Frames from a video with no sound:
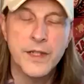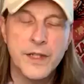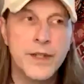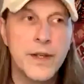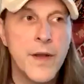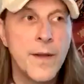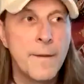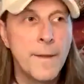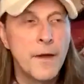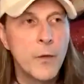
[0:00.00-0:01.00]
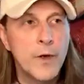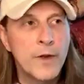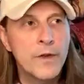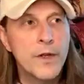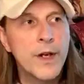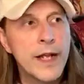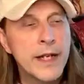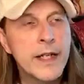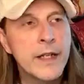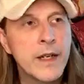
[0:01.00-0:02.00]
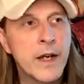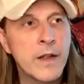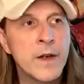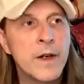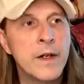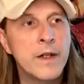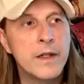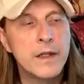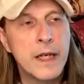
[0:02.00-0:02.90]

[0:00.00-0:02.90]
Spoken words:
Gotcha. Was there any other